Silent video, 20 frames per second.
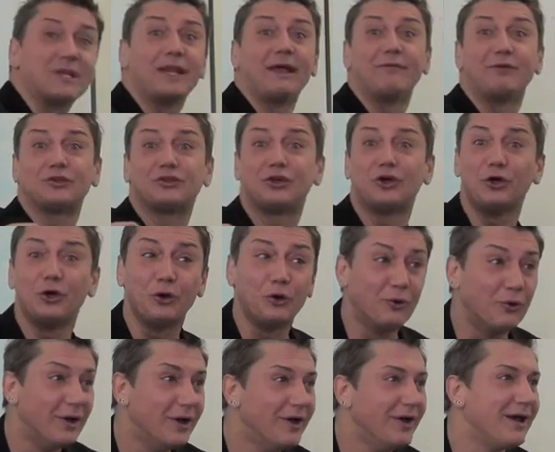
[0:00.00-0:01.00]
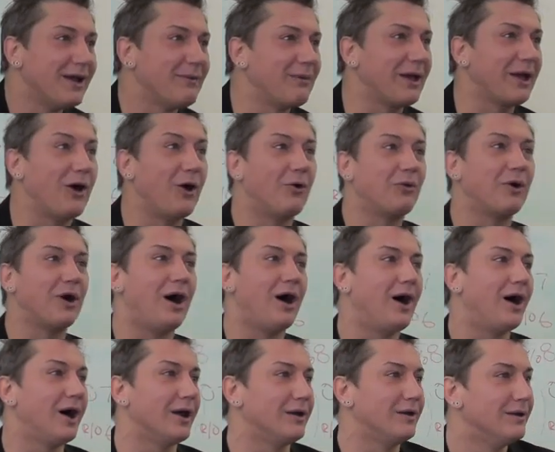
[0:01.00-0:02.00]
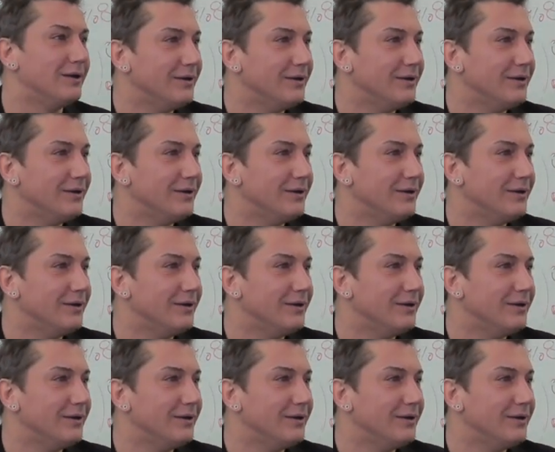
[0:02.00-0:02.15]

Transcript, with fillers: a level 2. I'm like, oh God,